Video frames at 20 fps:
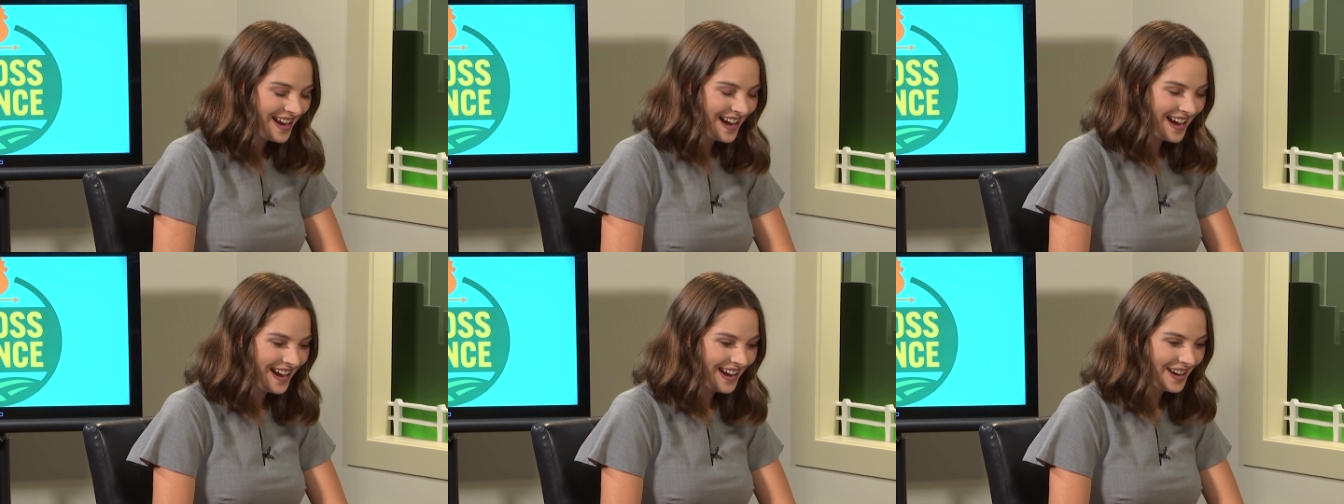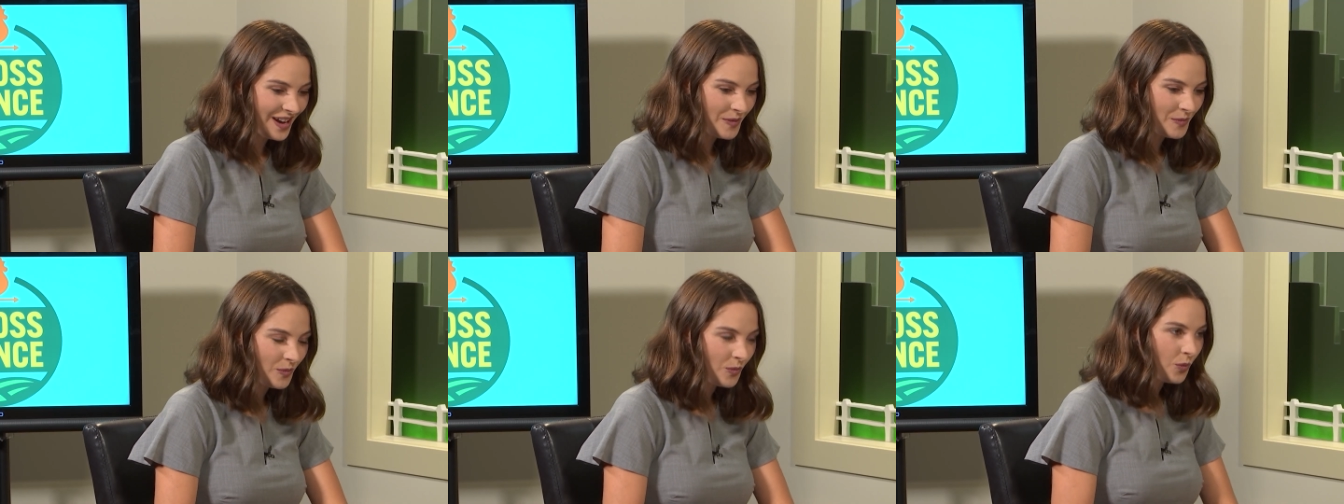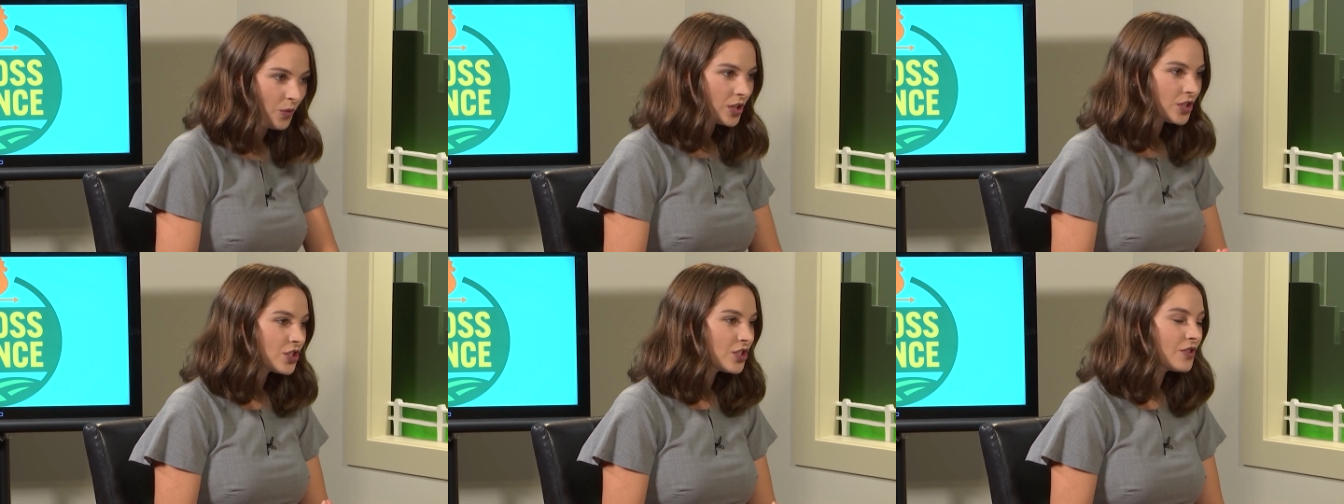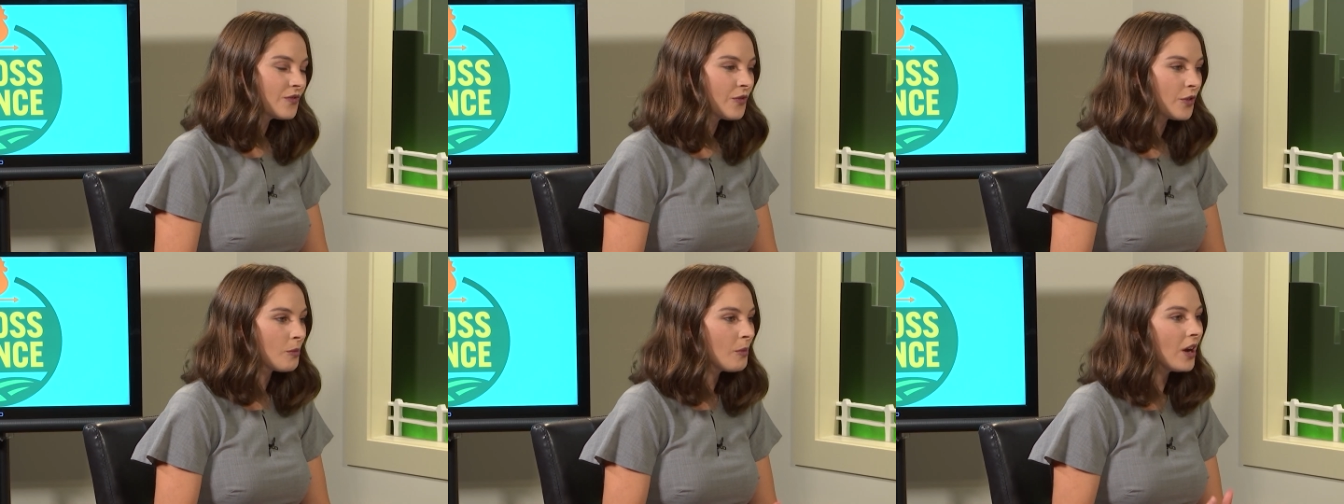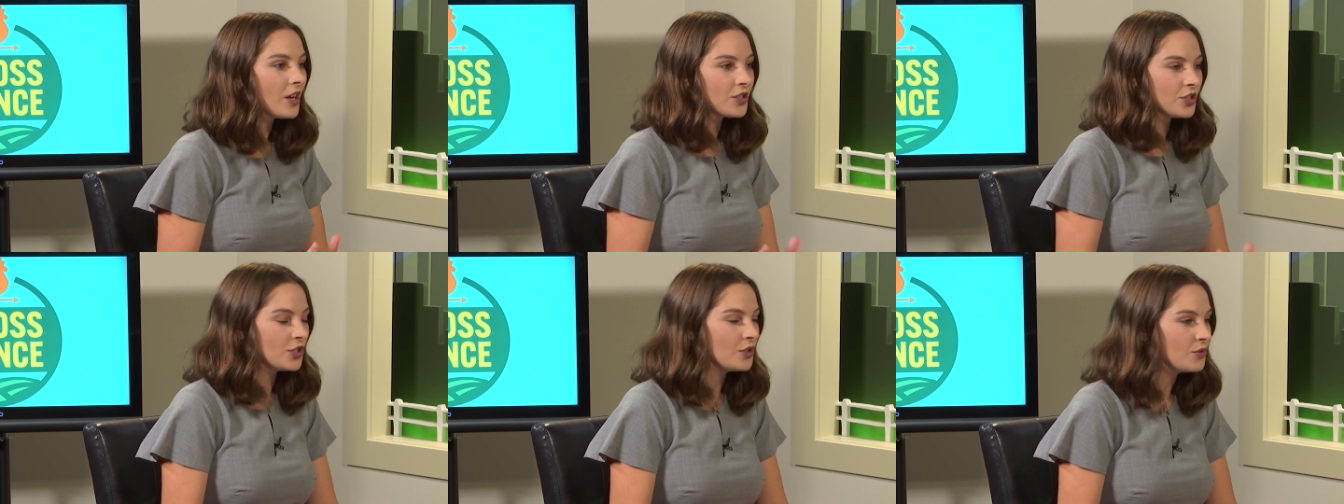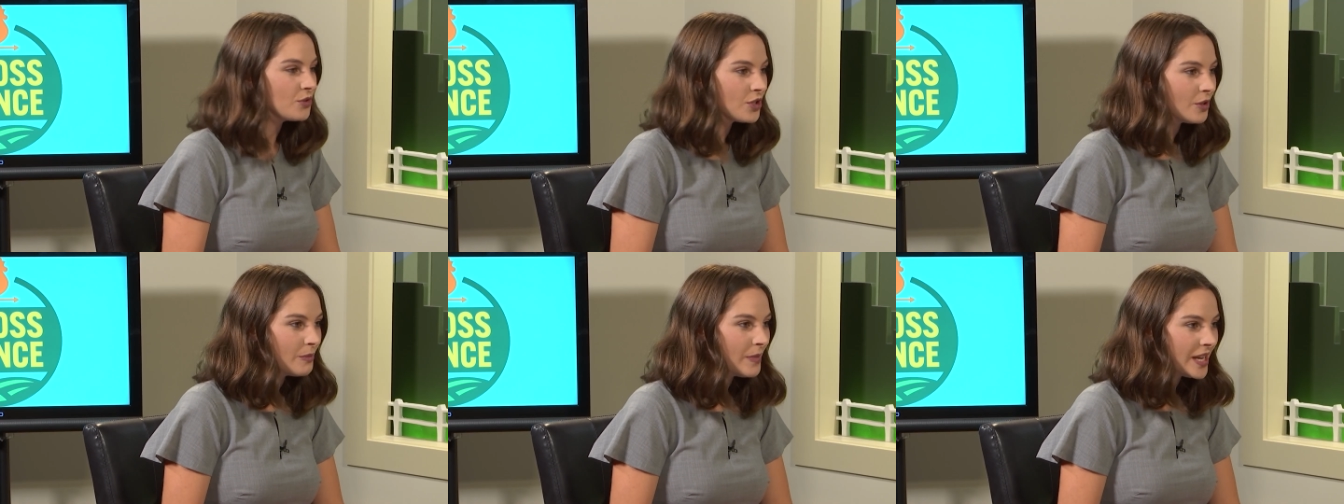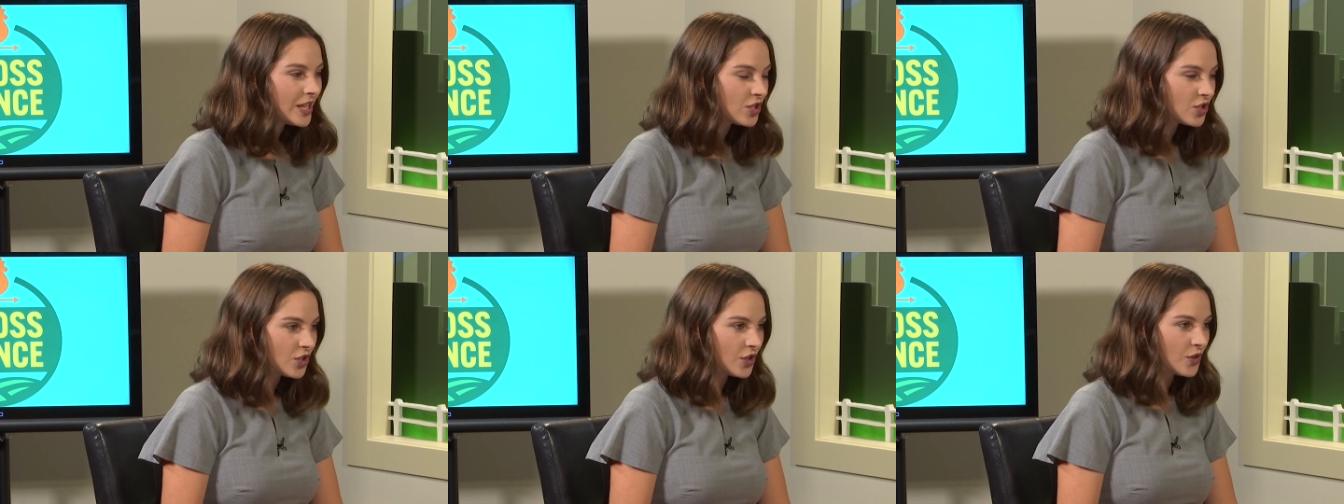um, what should Vermont do to
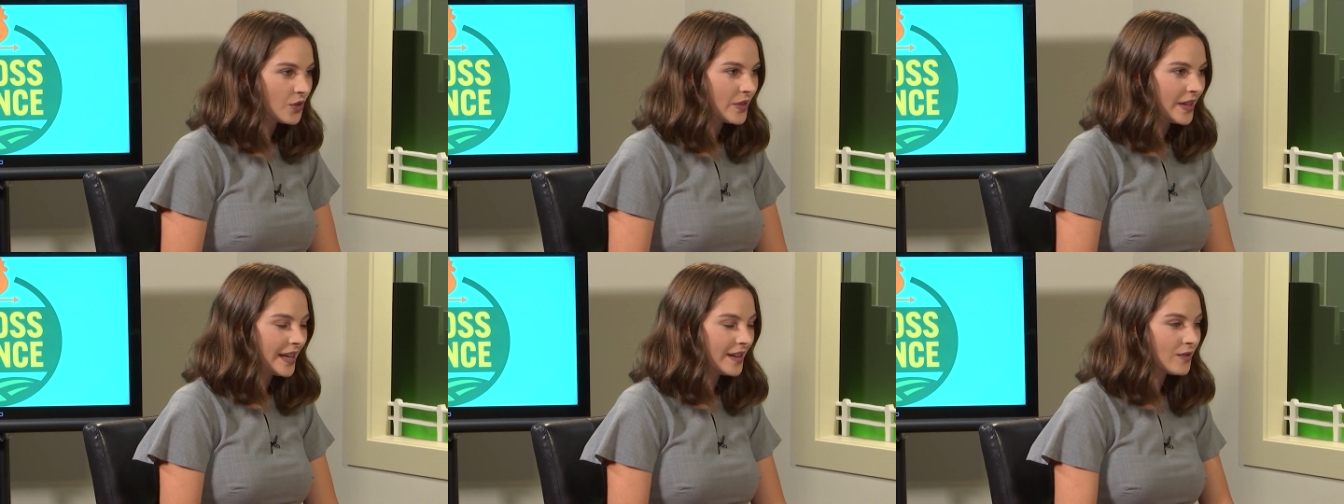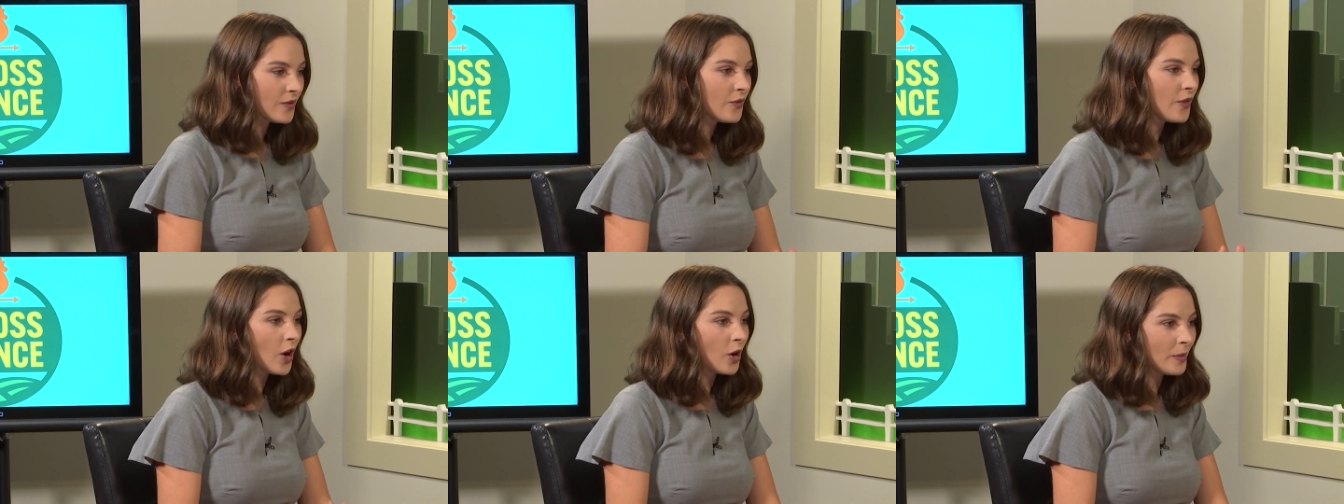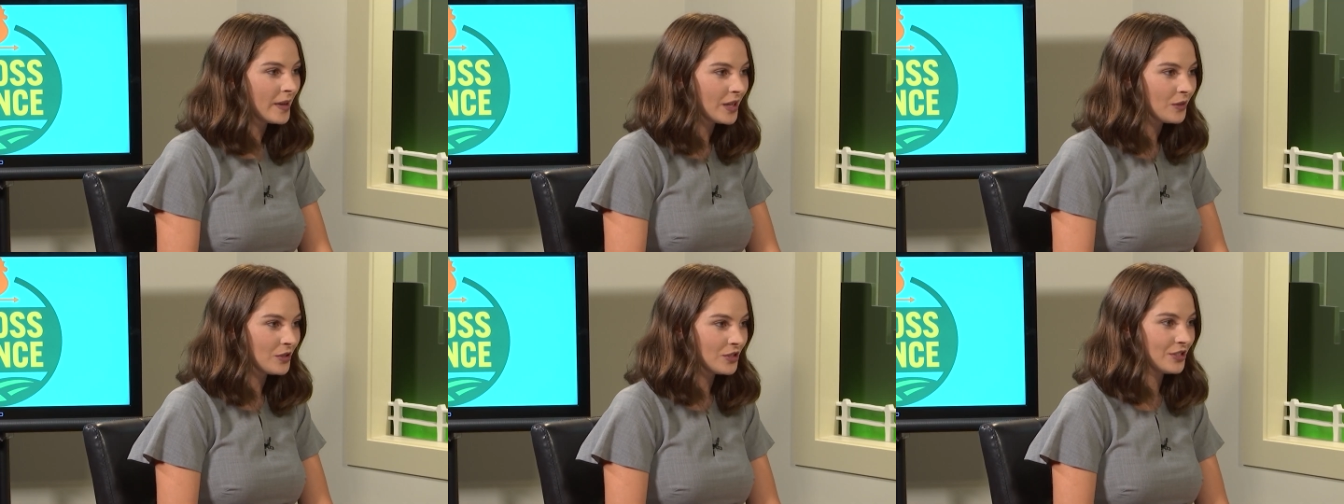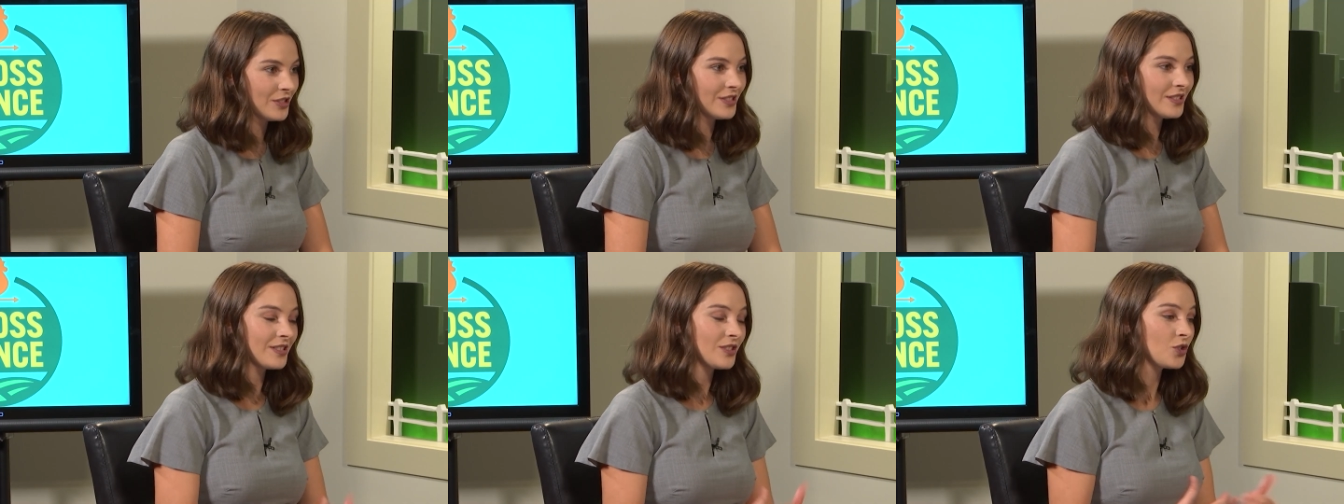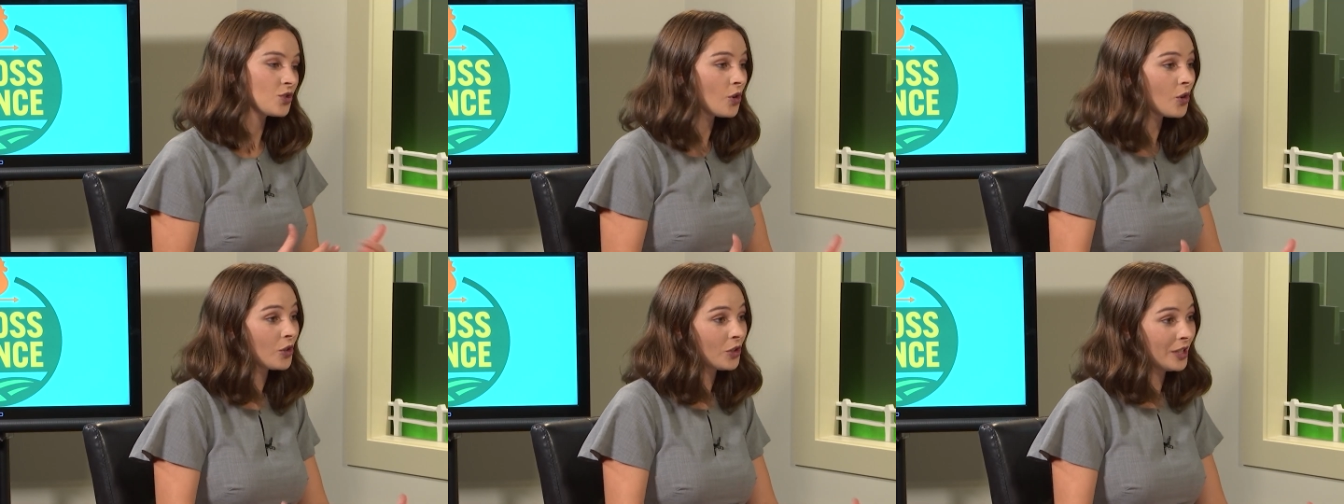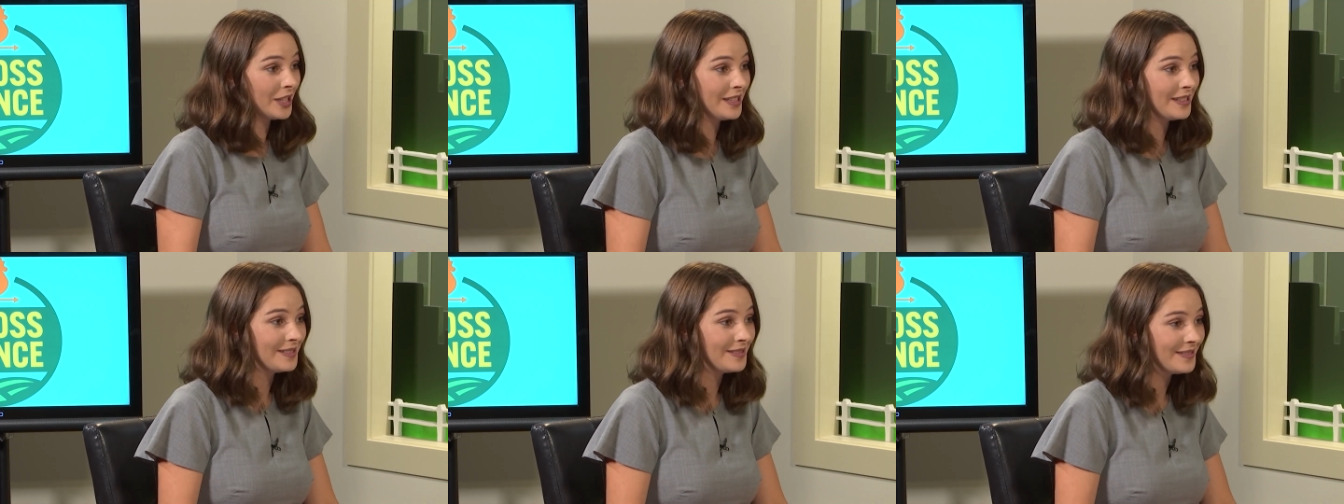make sure that farming, which is historically